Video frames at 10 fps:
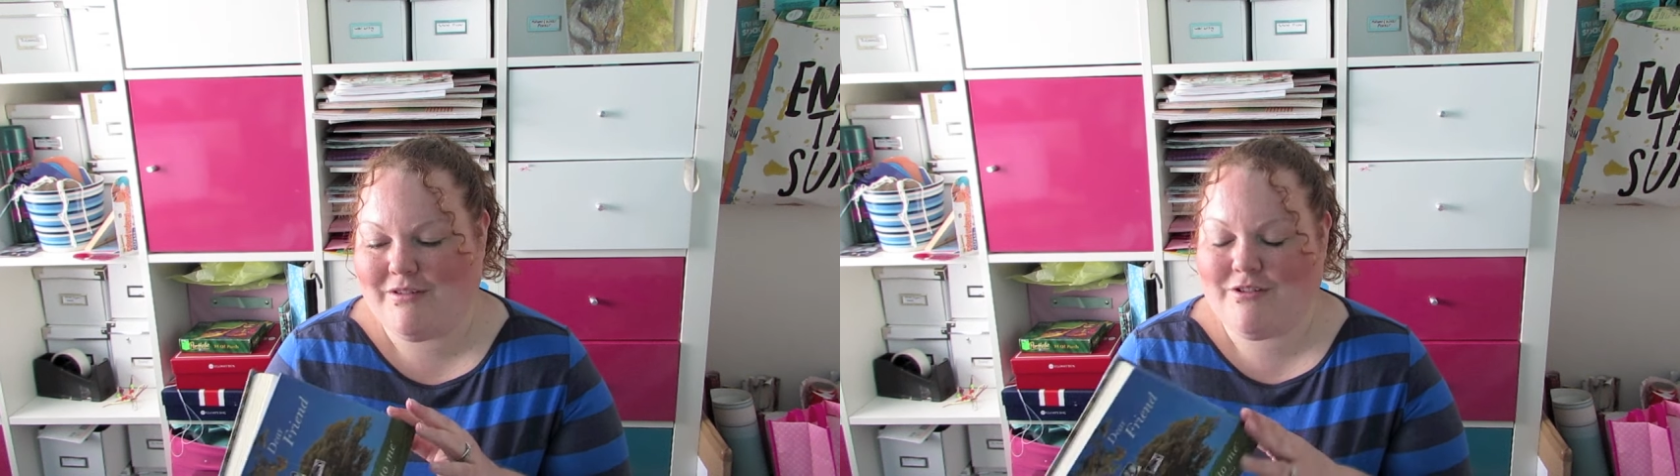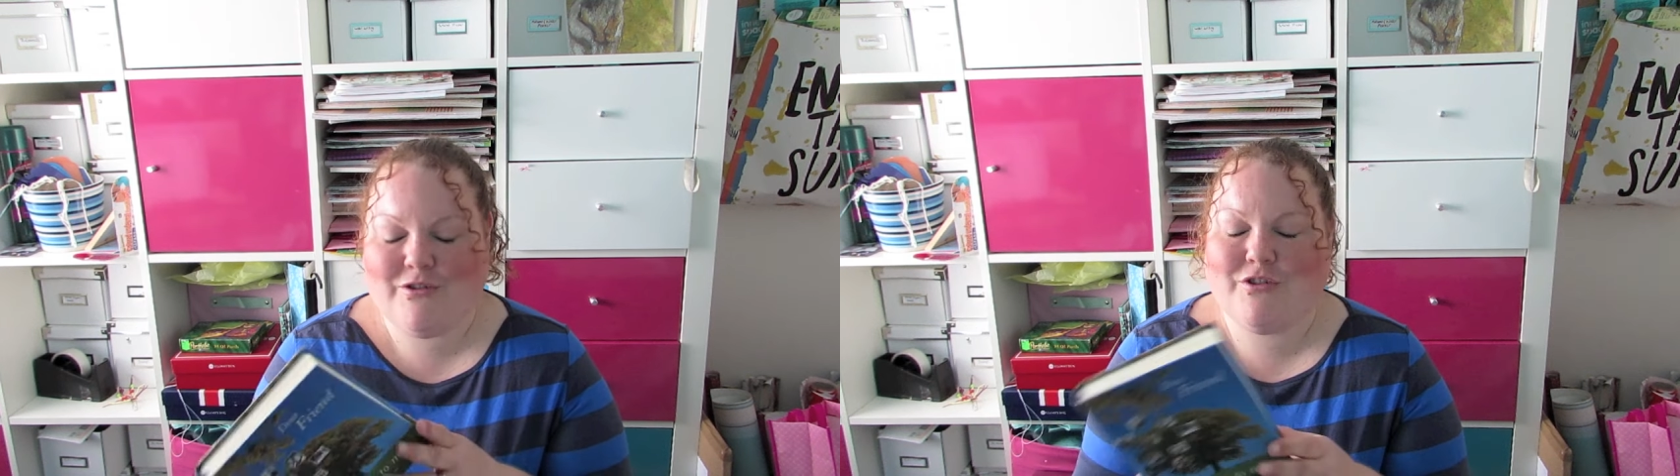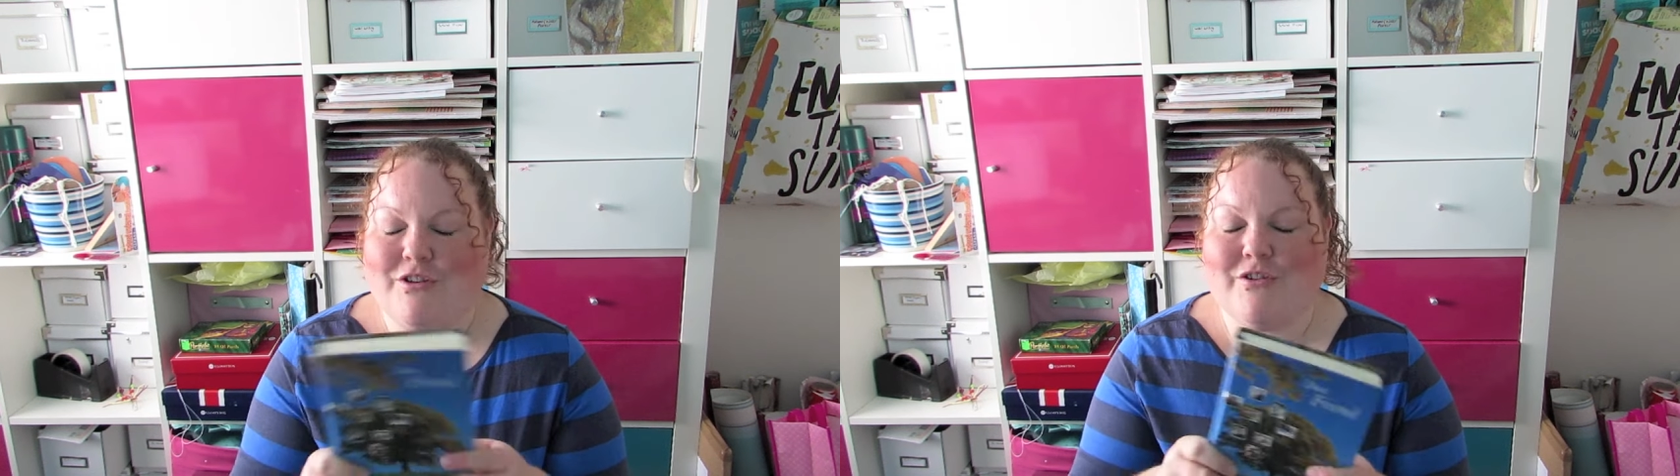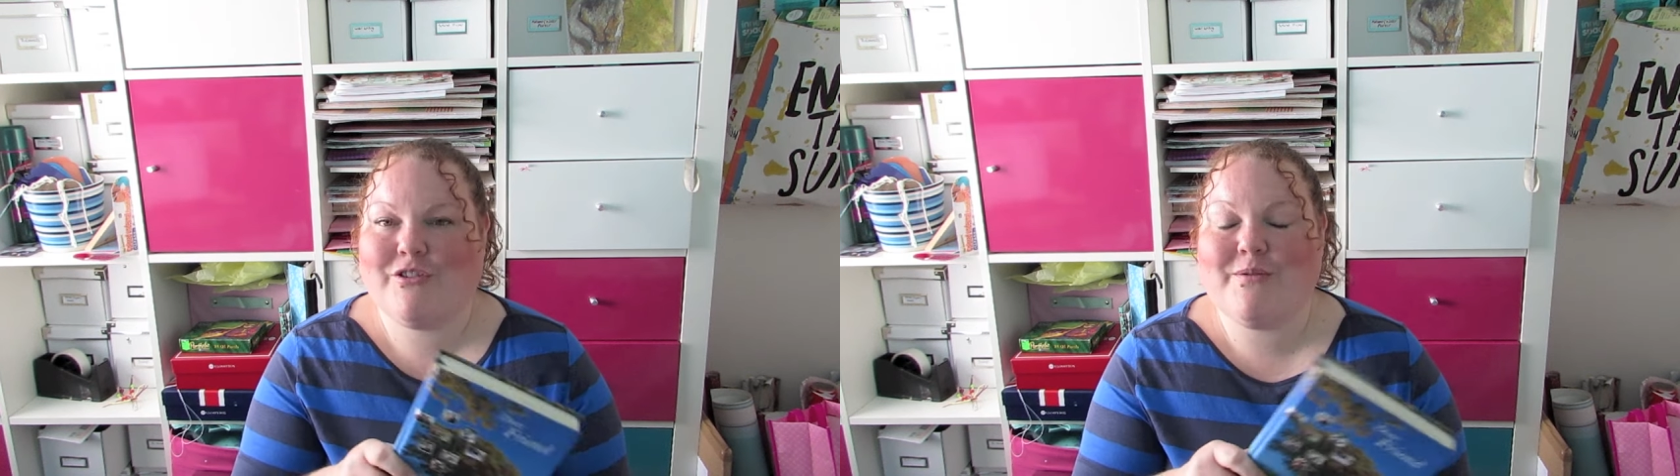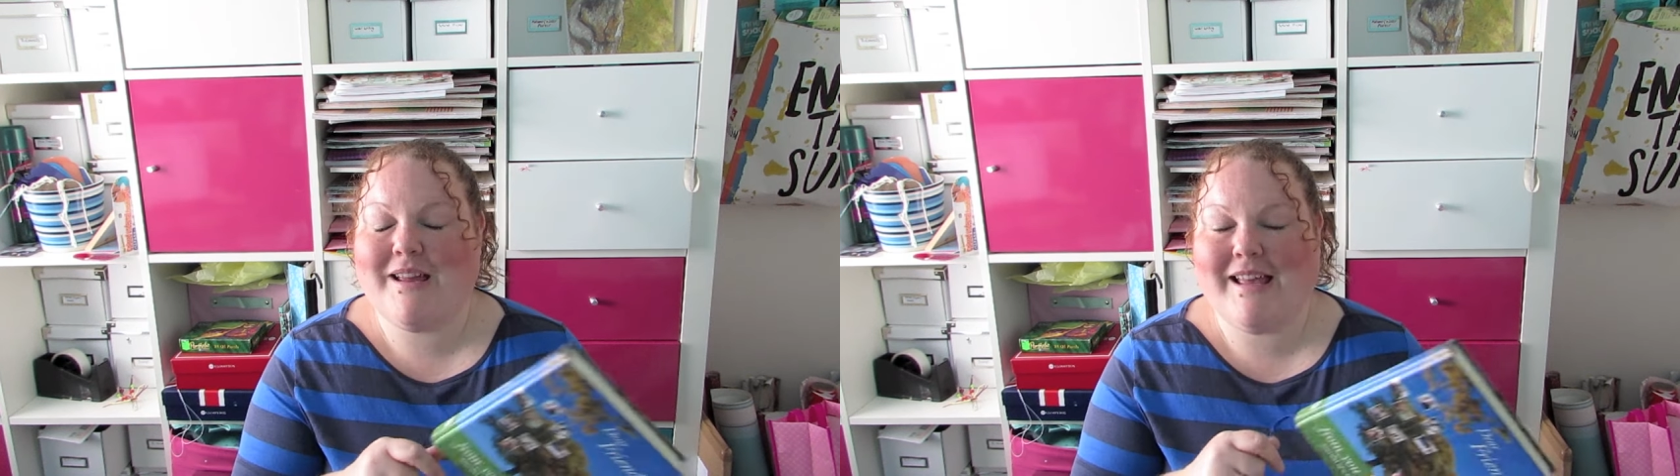to look
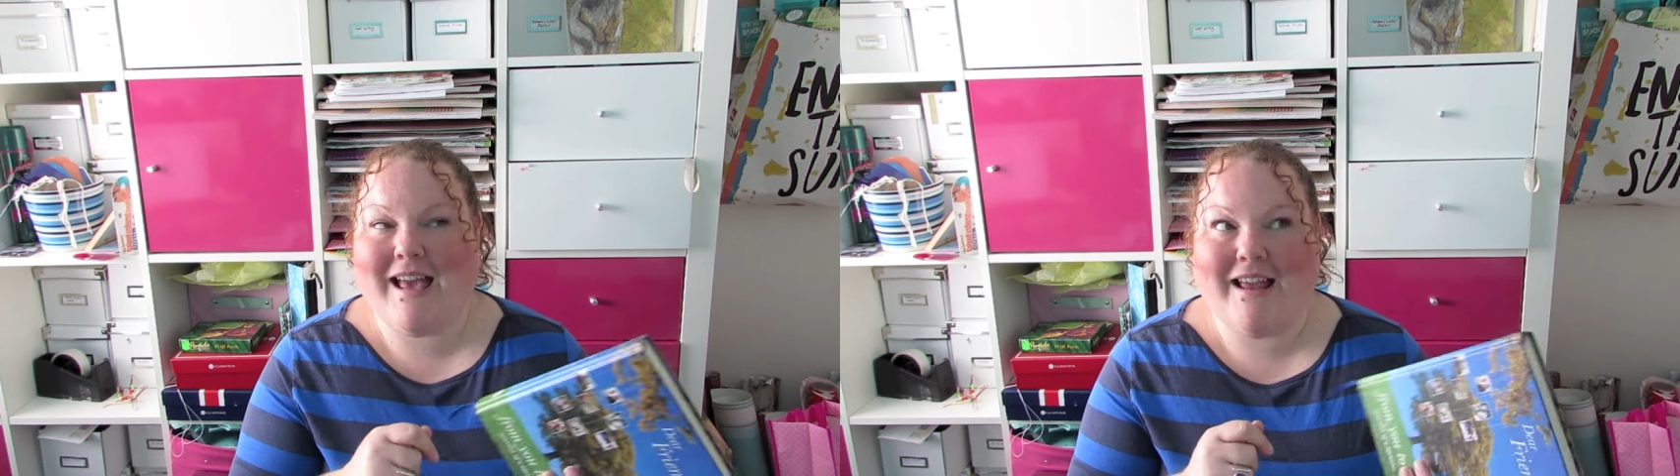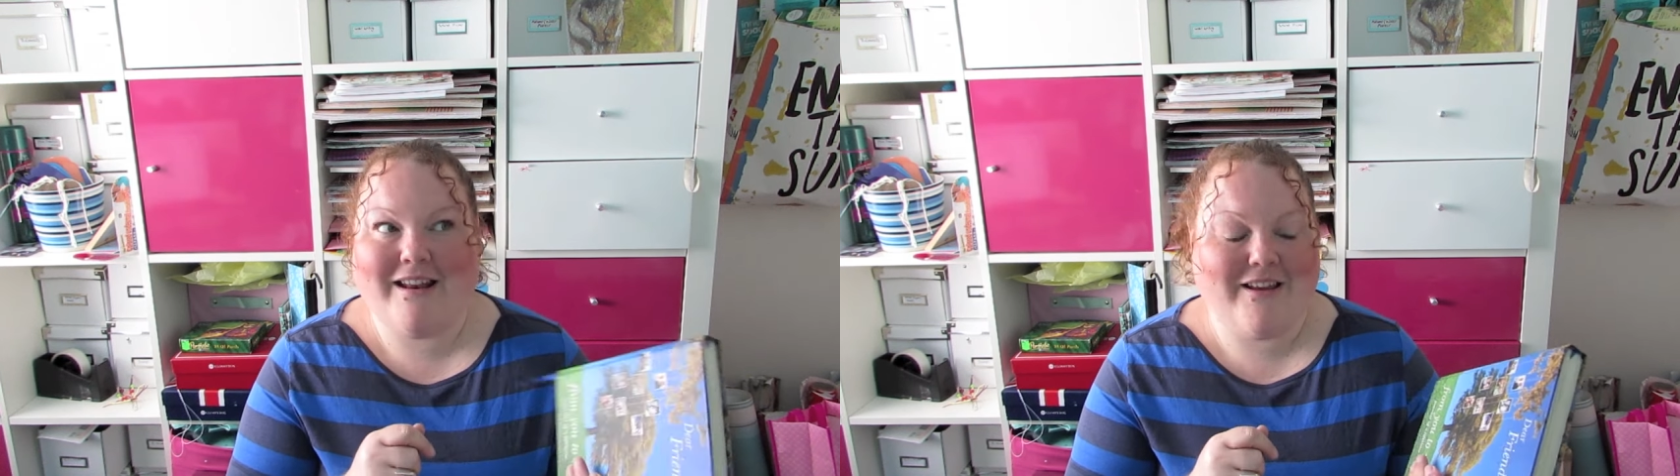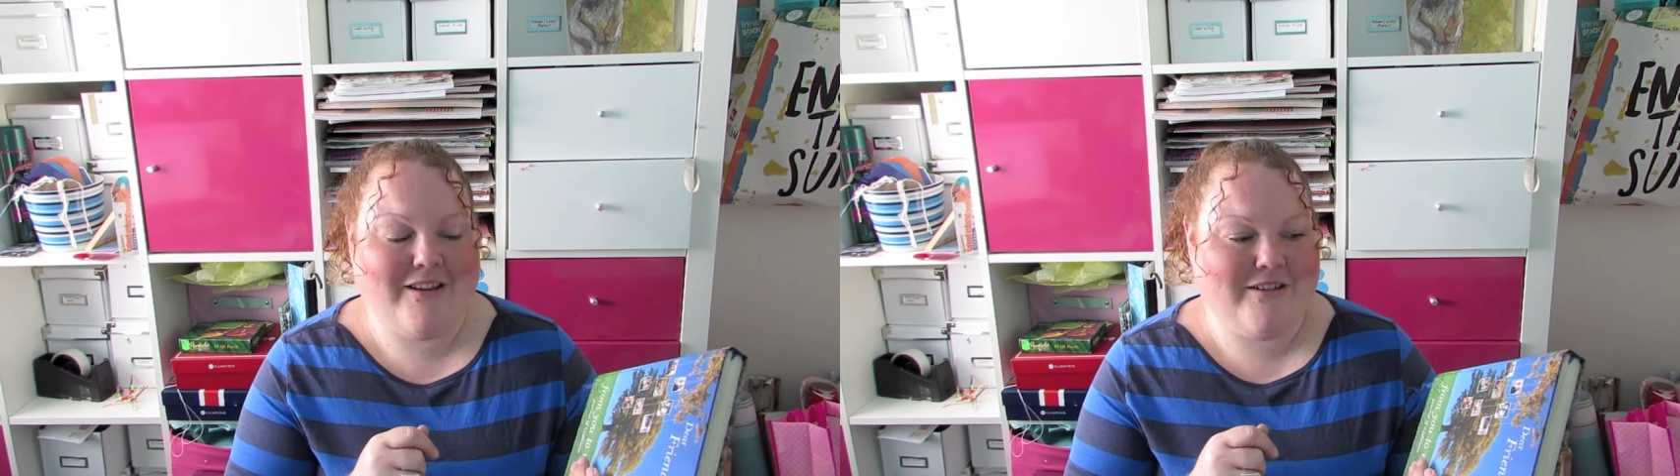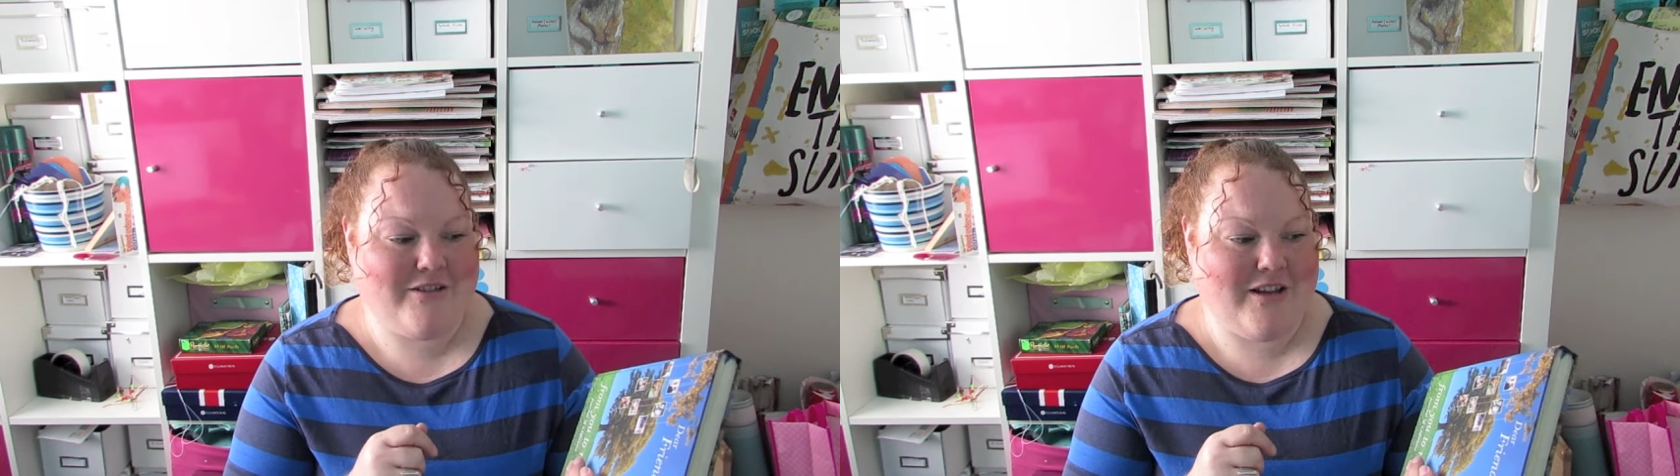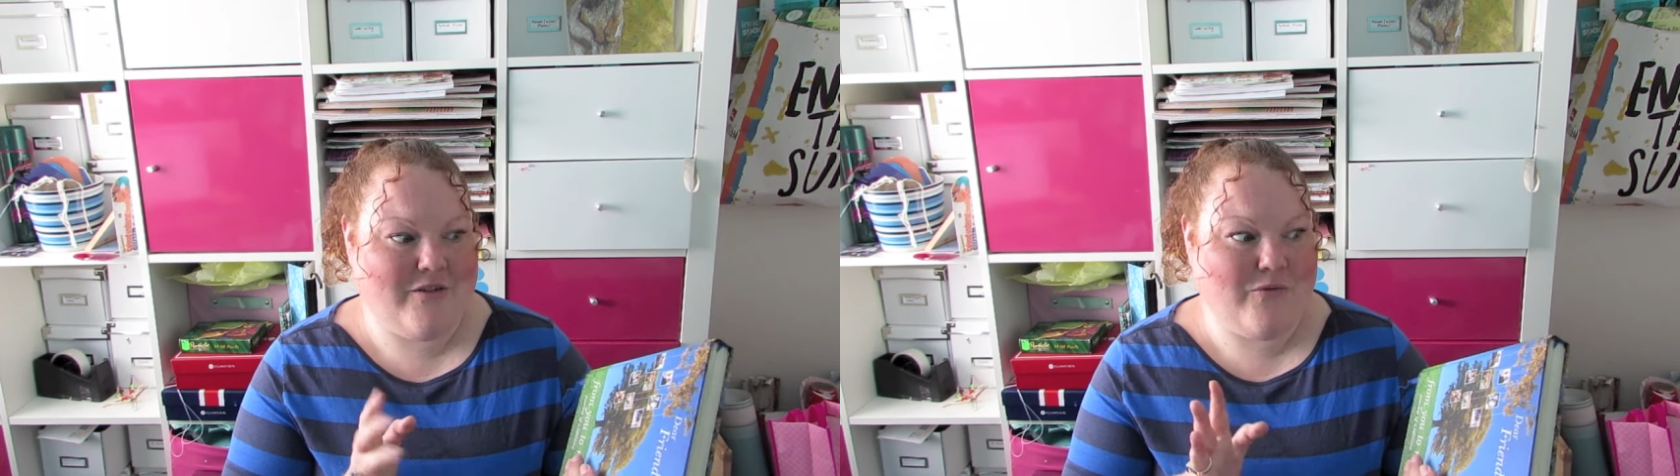through it again and